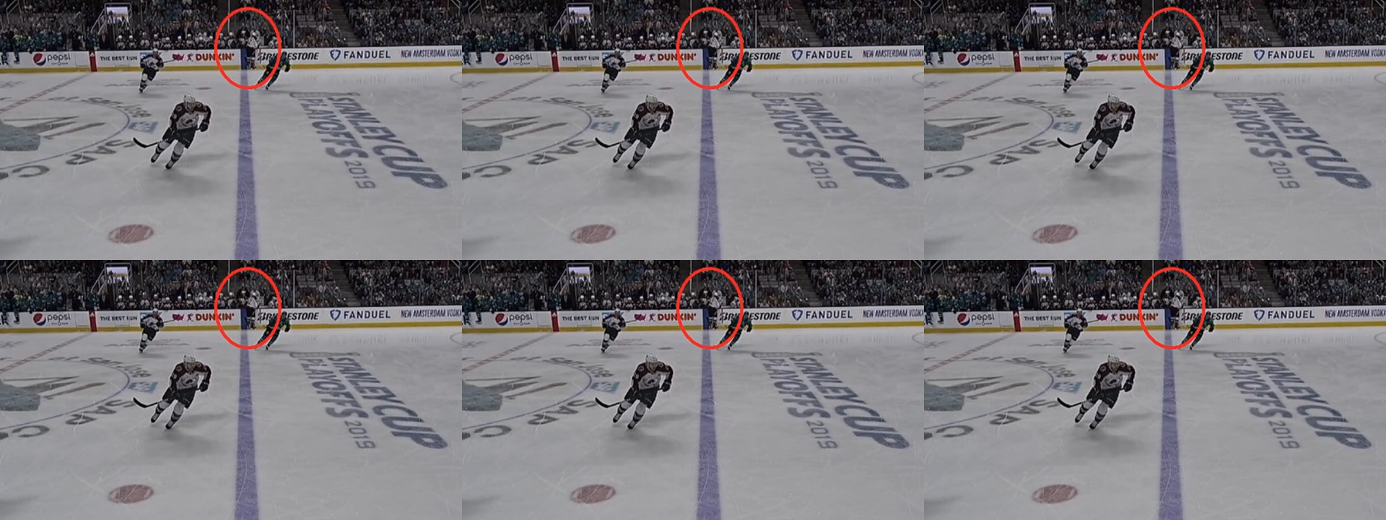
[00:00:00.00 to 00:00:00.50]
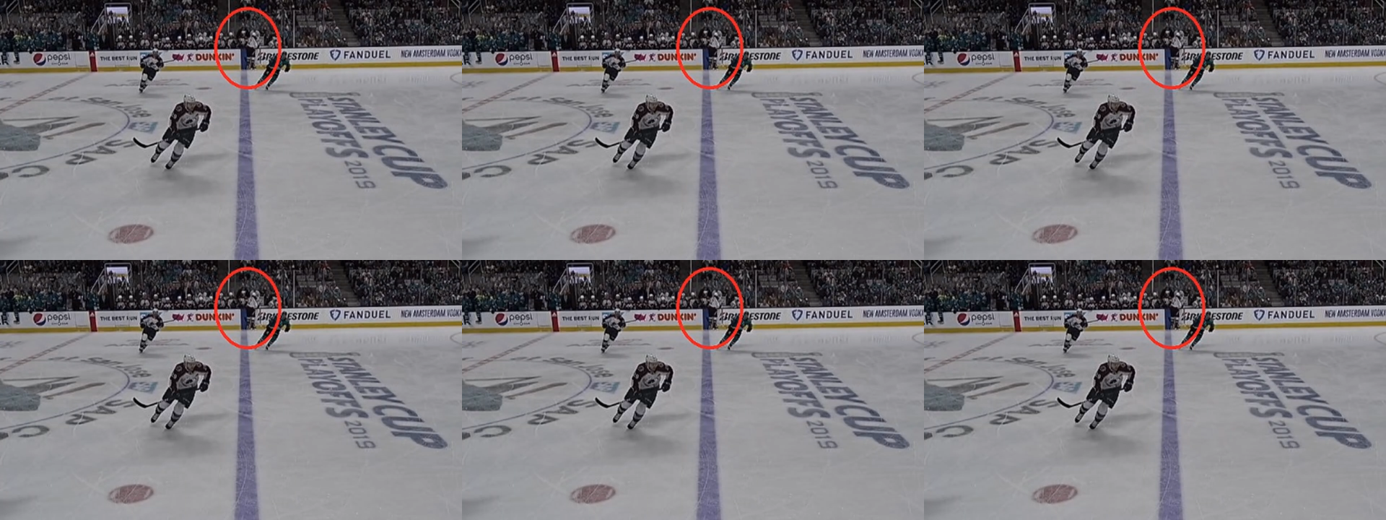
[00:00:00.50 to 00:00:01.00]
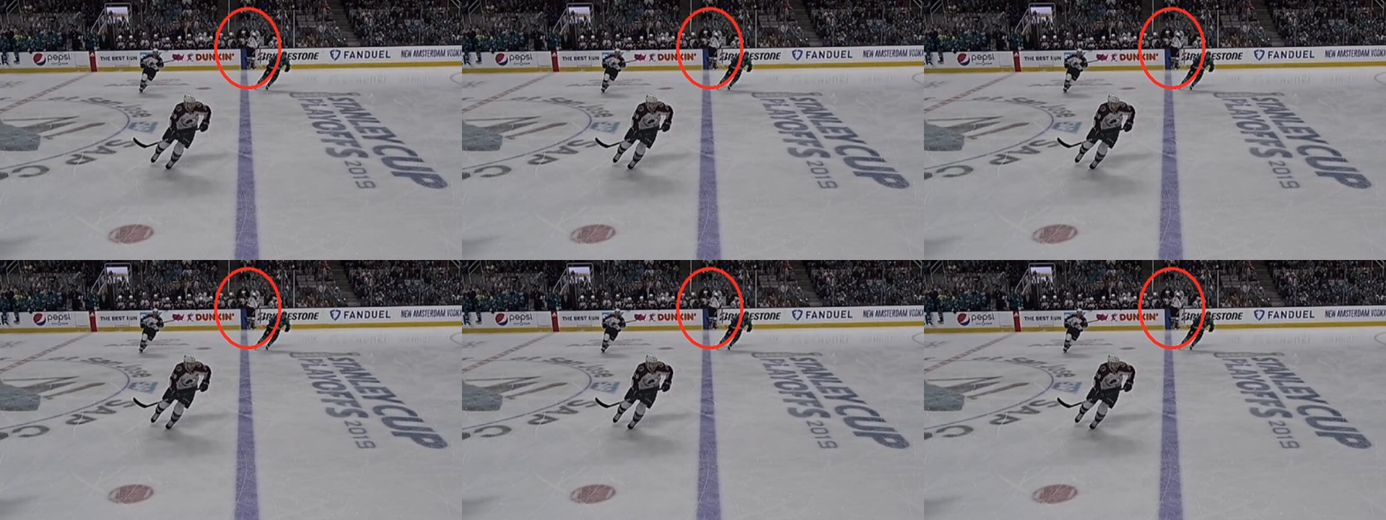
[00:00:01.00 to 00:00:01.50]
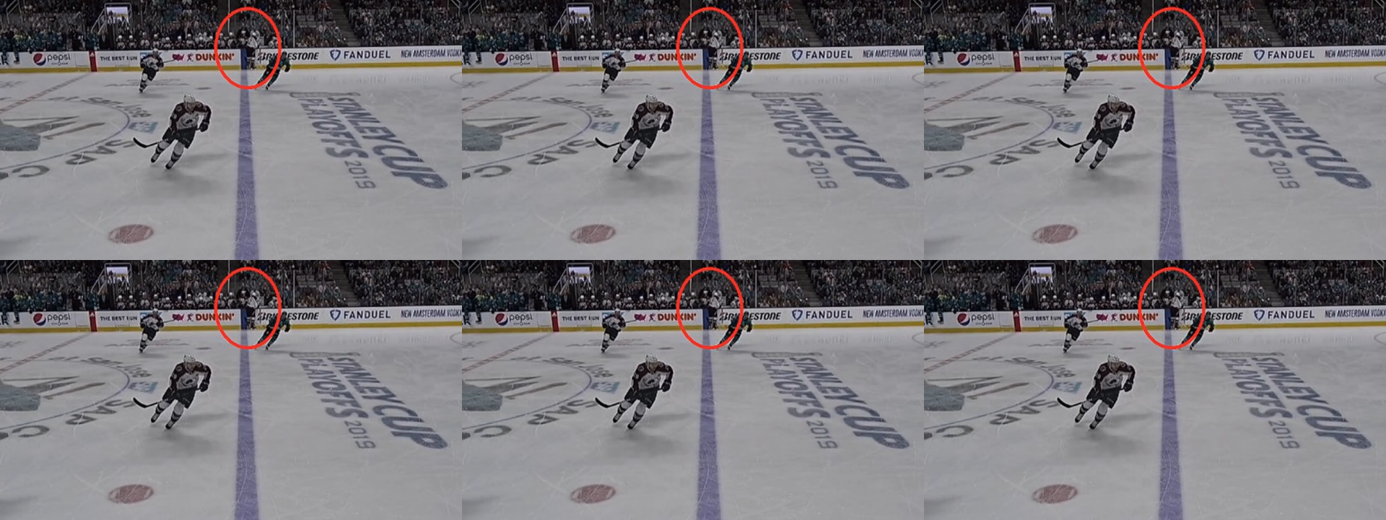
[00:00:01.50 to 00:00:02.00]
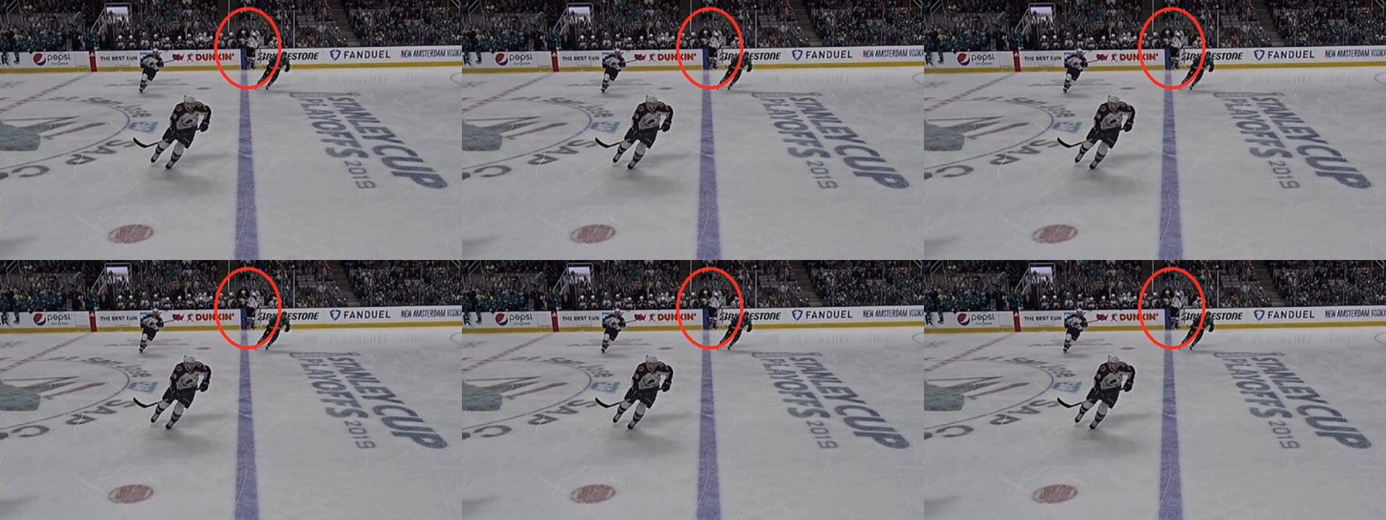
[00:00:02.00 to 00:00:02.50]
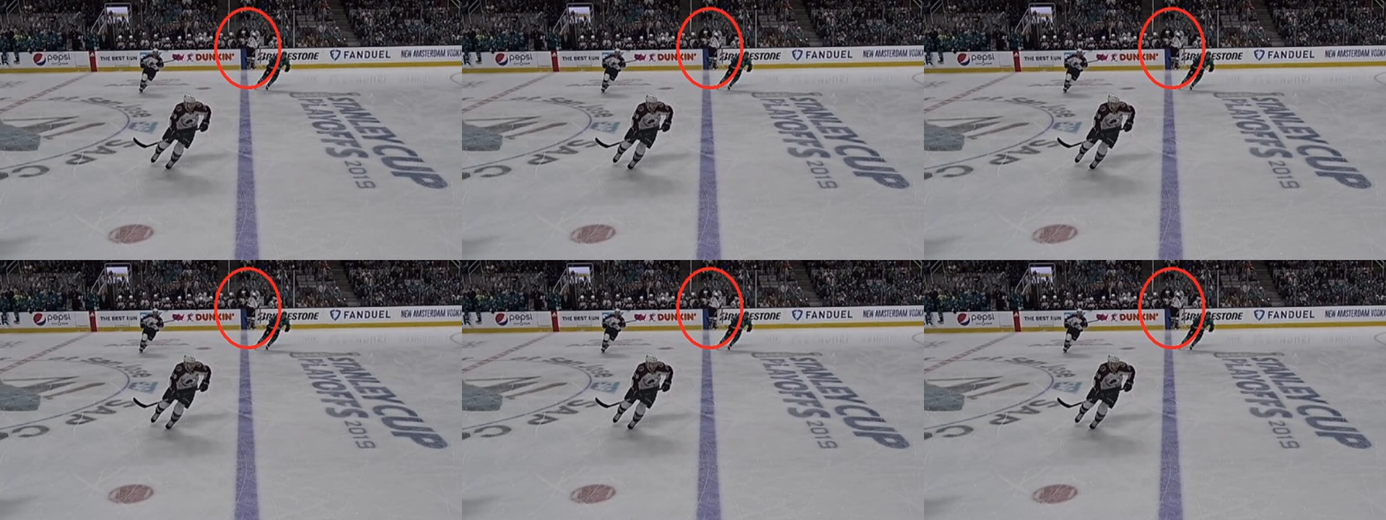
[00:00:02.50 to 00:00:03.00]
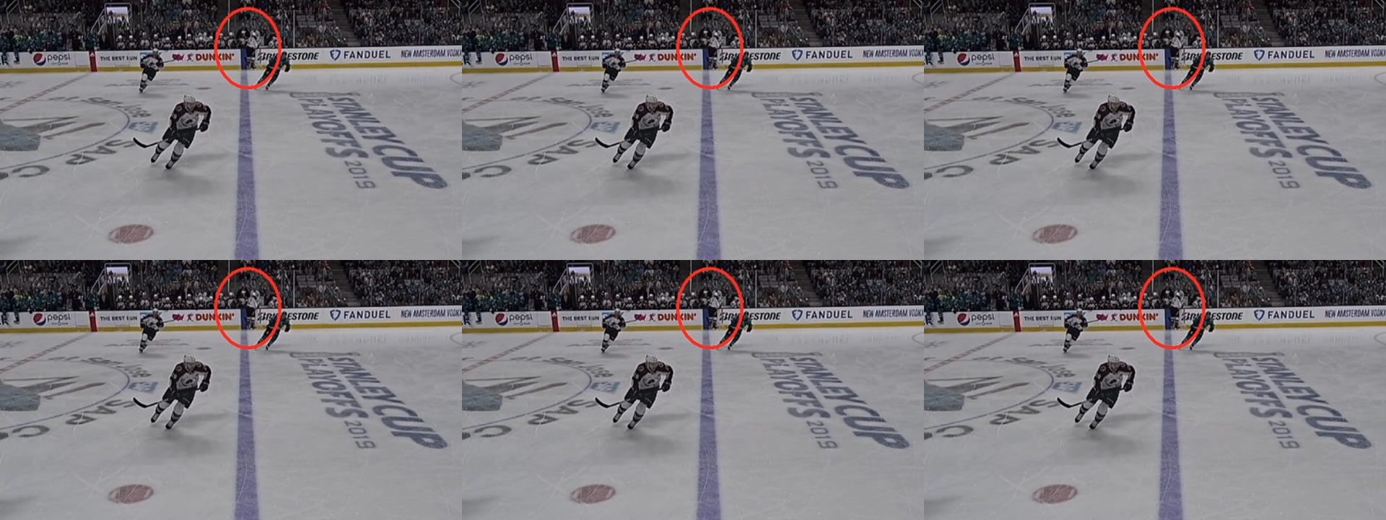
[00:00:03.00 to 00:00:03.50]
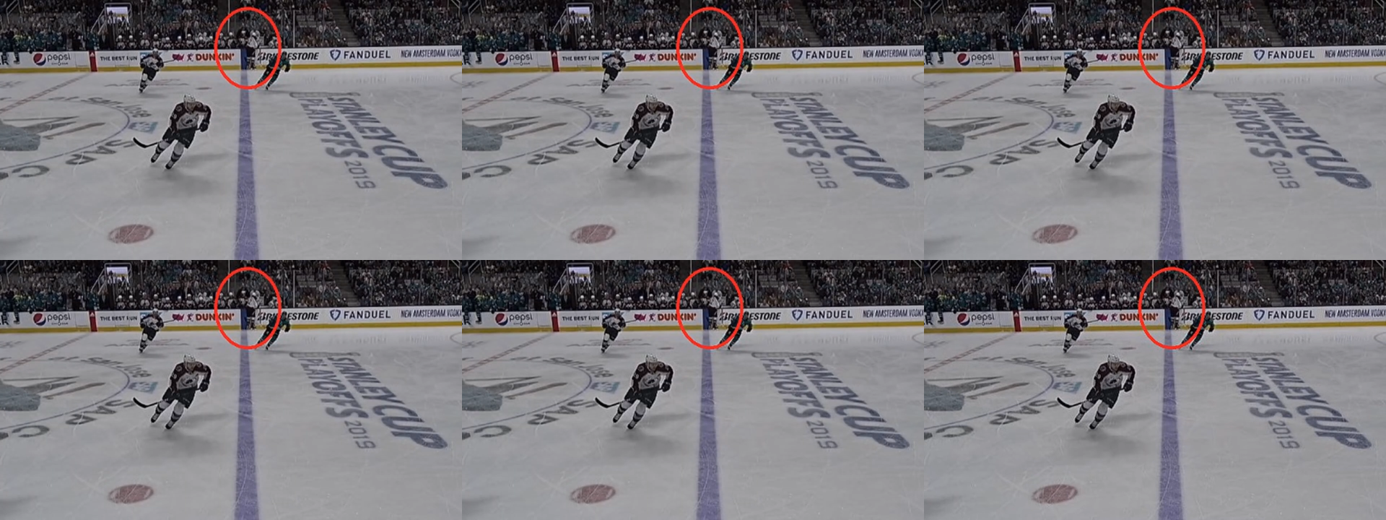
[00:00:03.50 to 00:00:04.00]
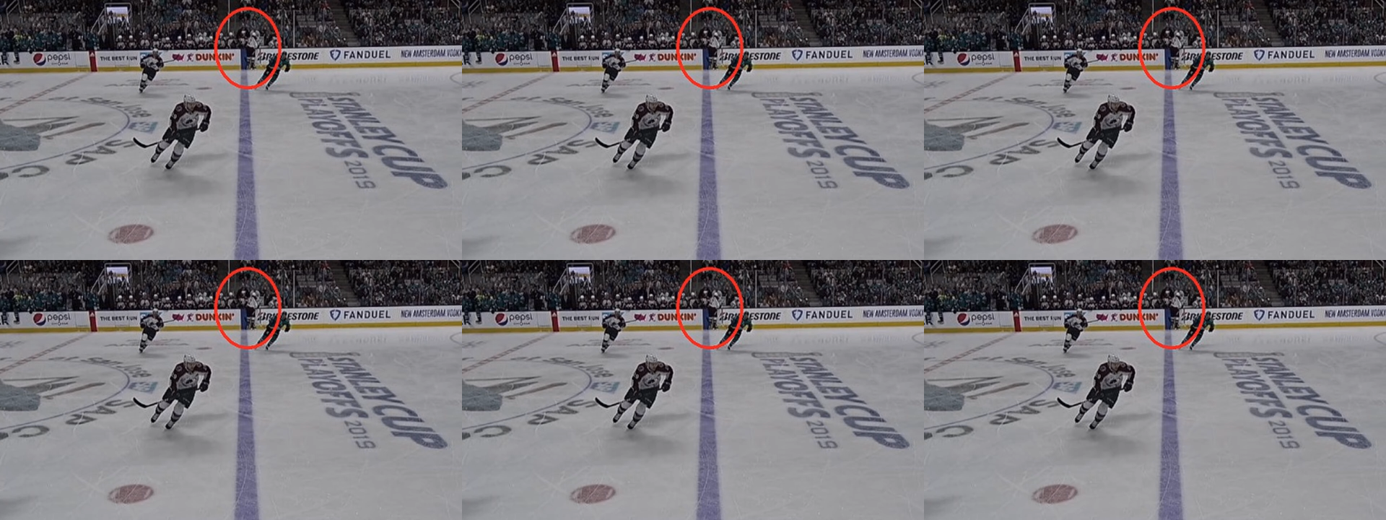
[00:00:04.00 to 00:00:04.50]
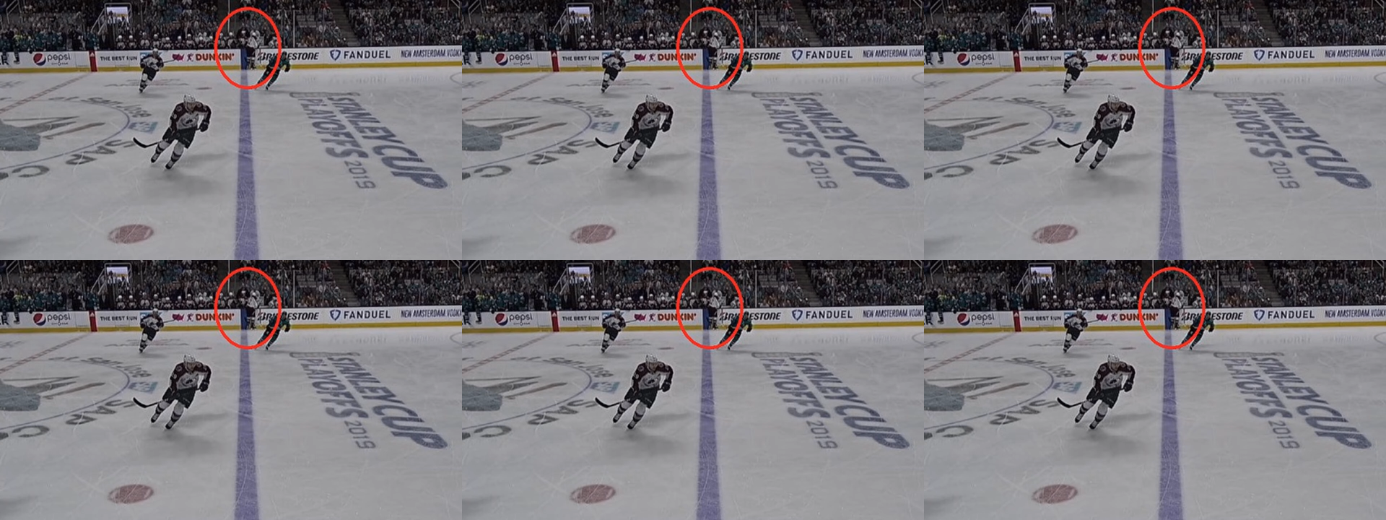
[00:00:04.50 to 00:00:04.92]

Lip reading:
Nobody's mouth can be seen.